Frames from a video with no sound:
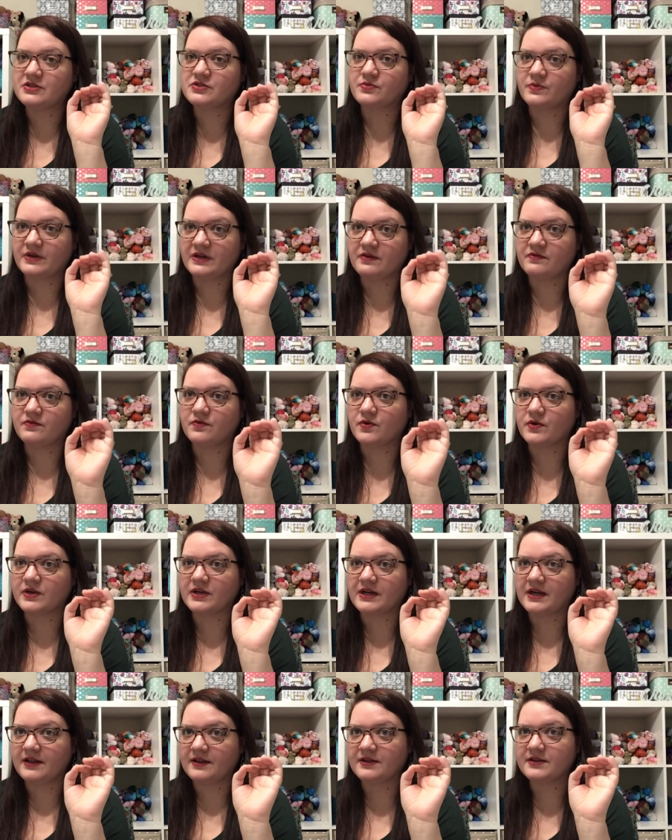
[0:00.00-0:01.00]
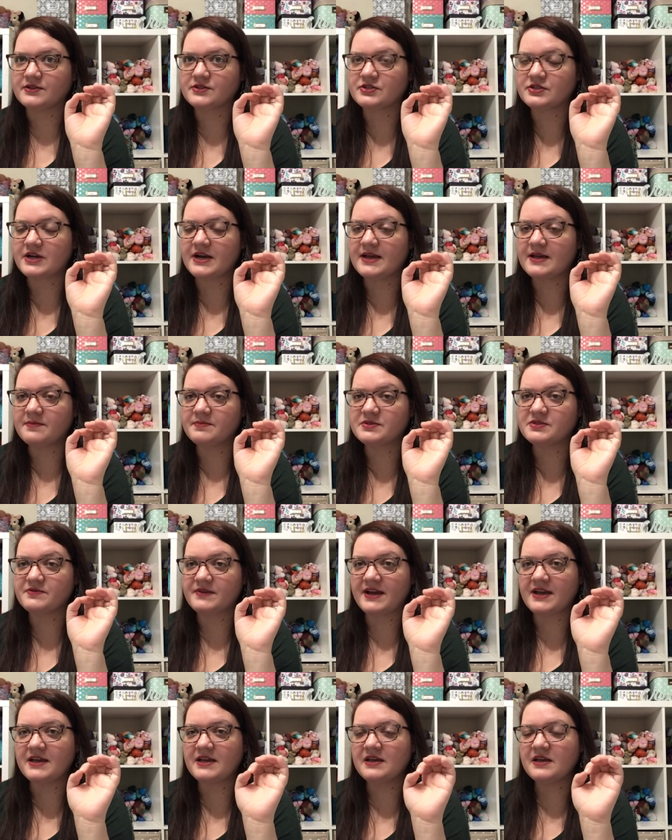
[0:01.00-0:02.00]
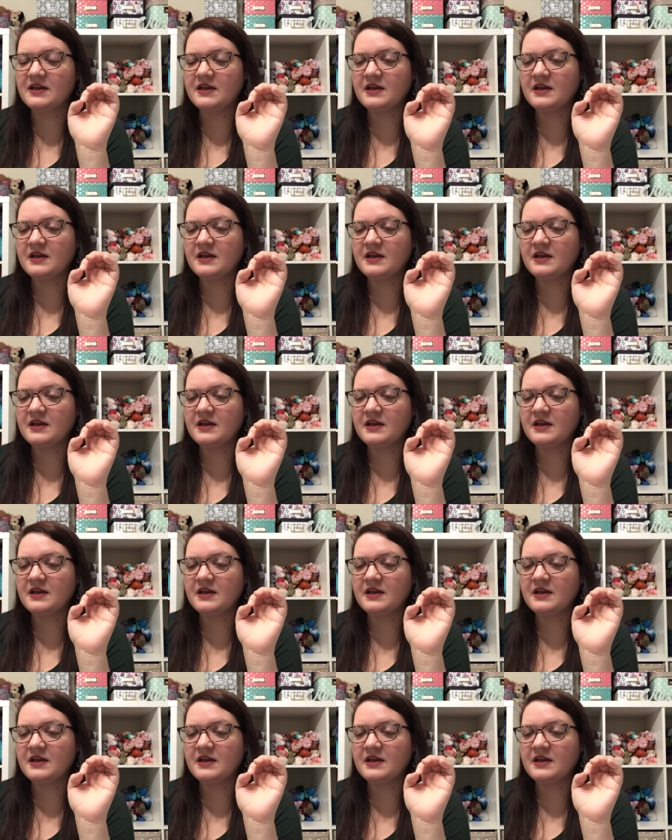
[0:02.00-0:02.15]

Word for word: 24 color stripes, right?